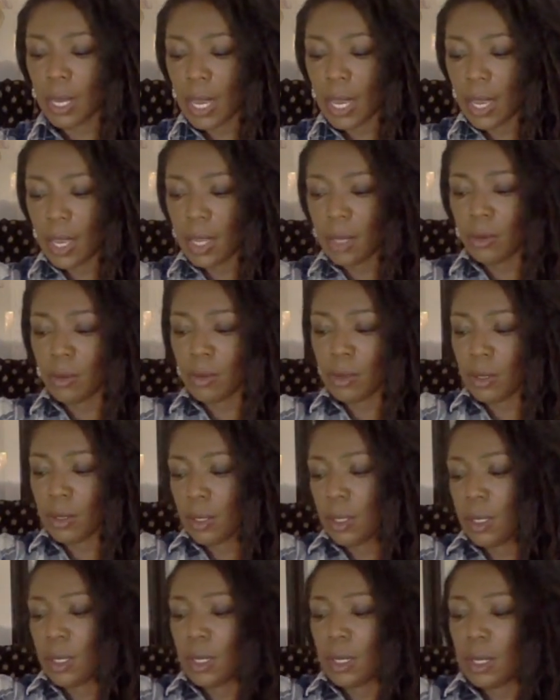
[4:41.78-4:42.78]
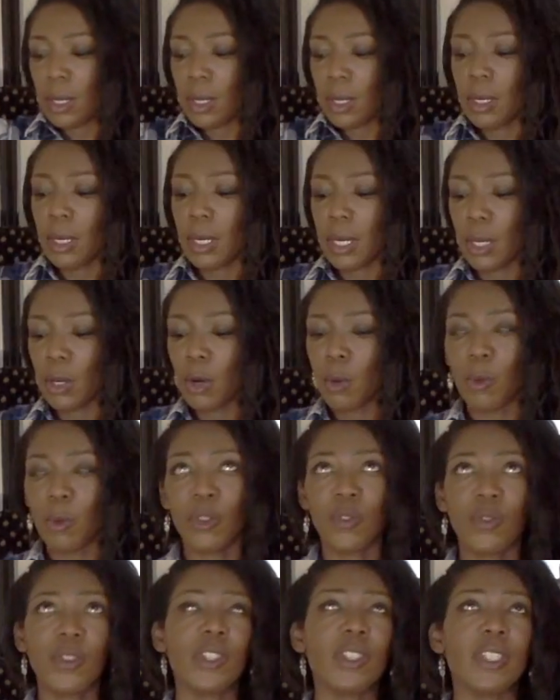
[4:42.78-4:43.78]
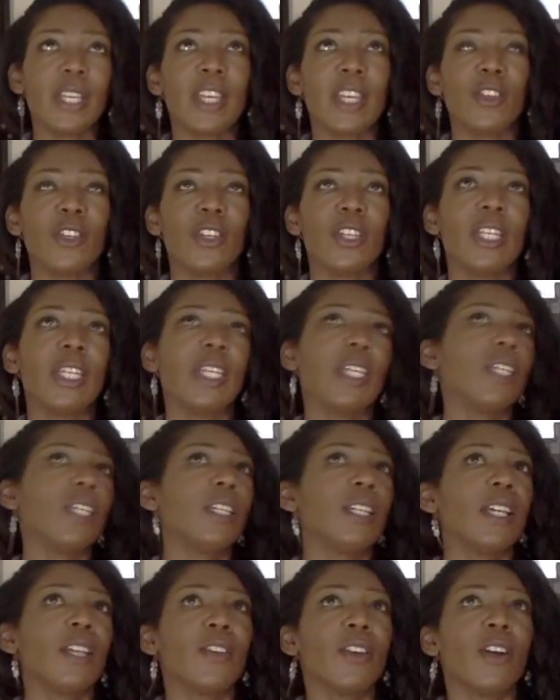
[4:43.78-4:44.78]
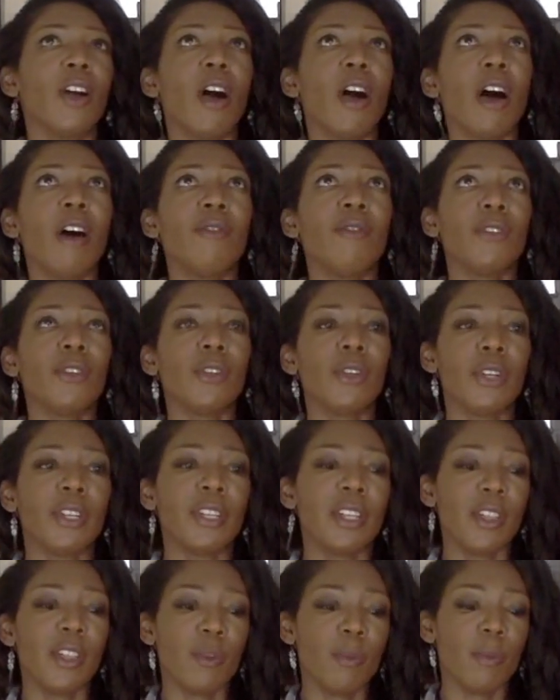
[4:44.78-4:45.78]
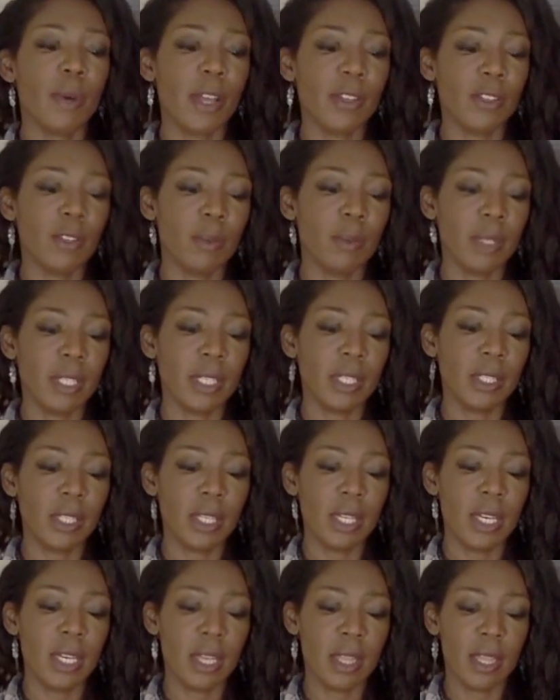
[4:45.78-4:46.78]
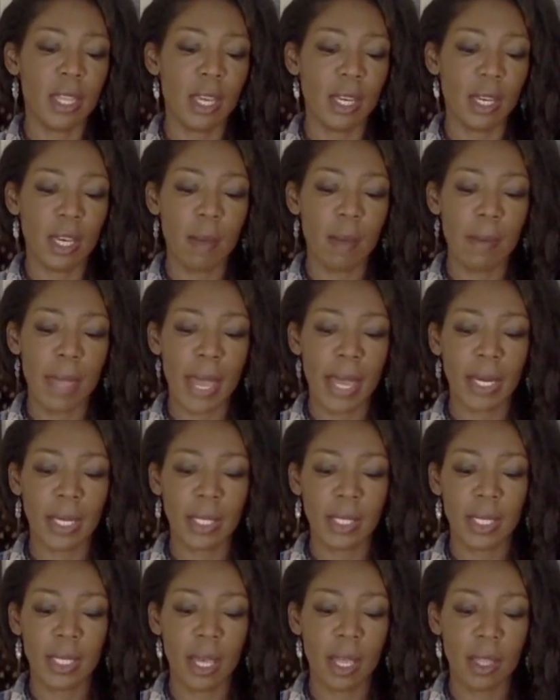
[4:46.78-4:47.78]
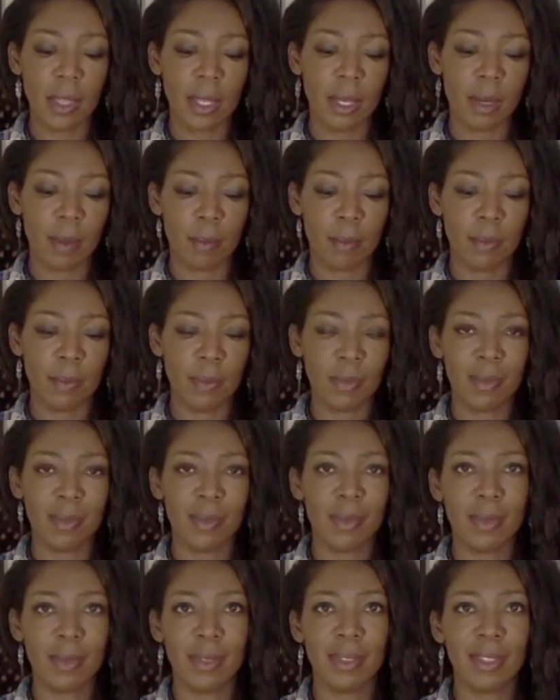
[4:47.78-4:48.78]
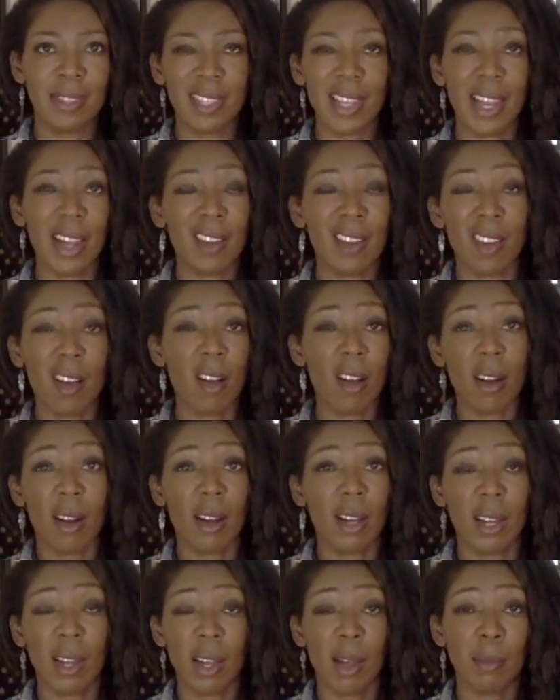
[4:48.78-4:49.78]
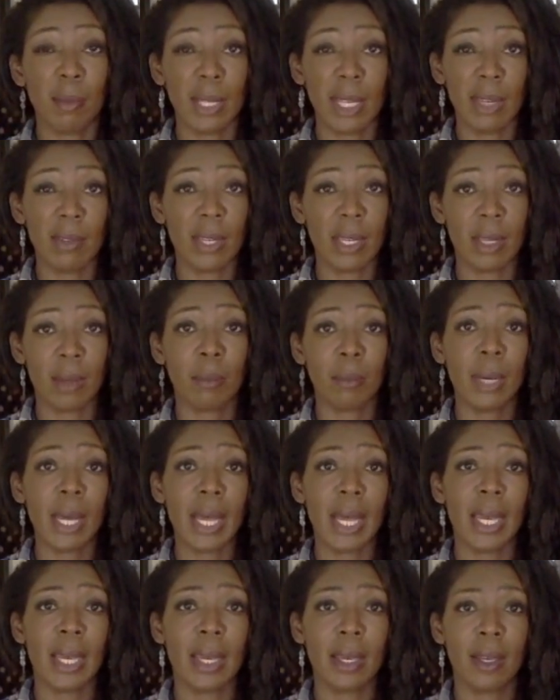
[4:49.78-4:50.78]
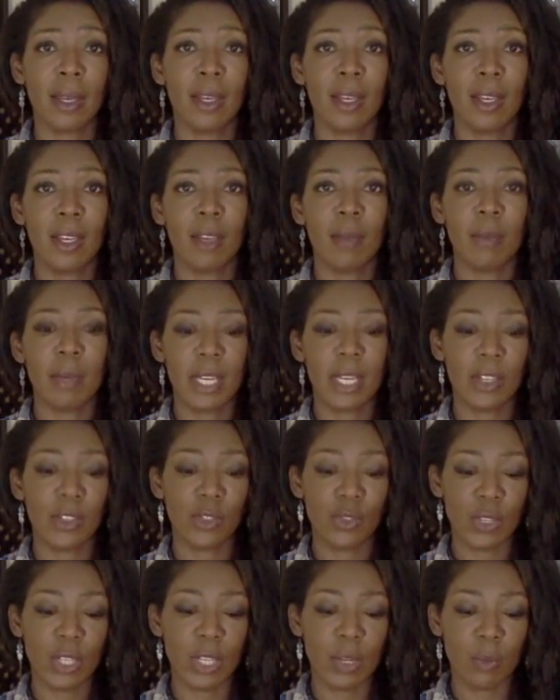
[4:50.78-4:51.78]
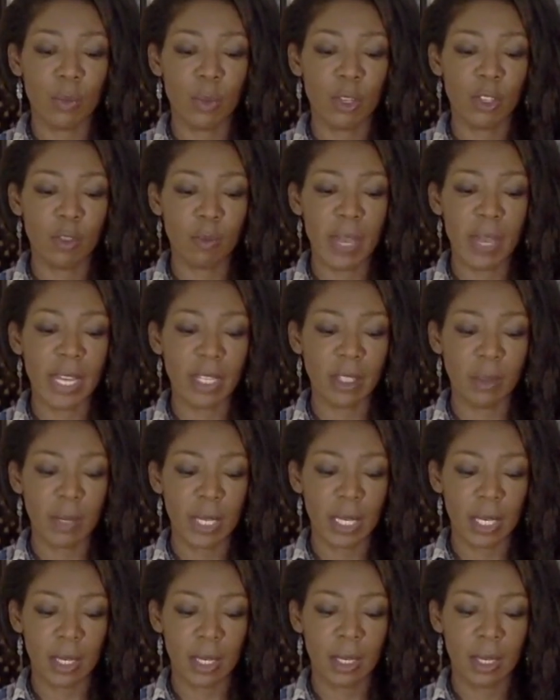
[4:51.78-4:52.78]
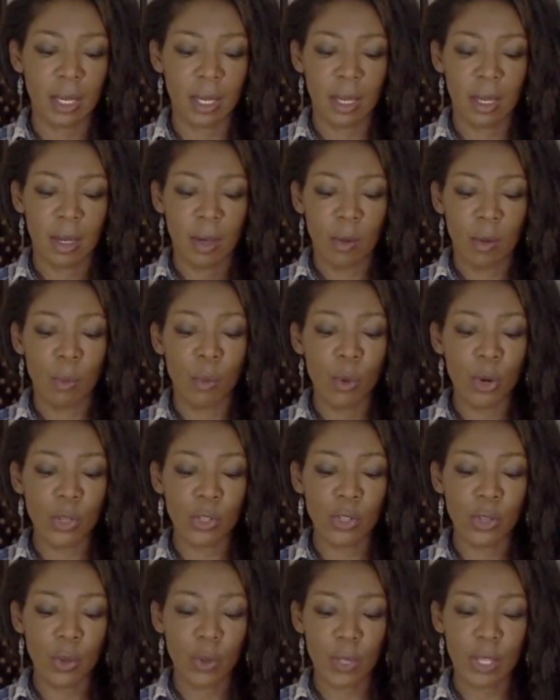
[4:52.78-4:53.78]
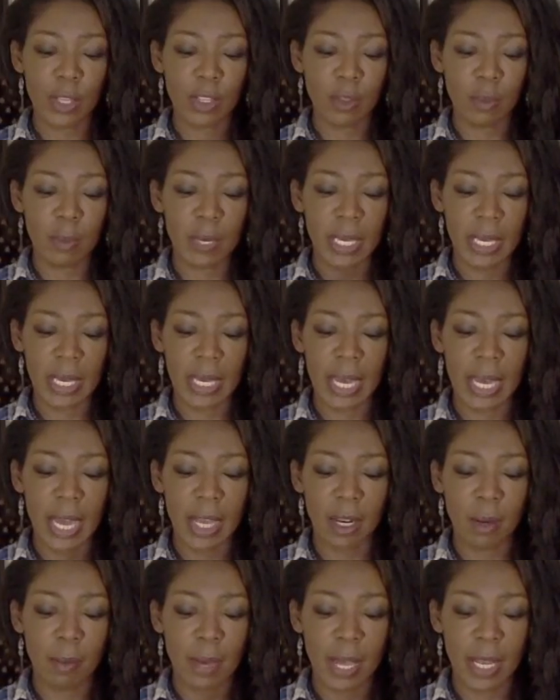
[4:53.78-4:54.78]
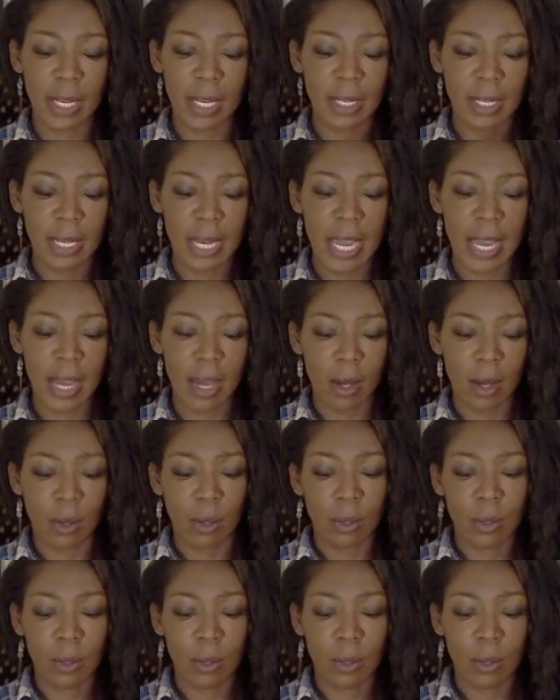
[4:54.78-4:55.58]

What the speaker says: And it almost feels like you're going to get another offer or another possibility and then come back and tell them, sayonara, I'm leaving, bye, because you didn't respect me, more so than speaking out about it now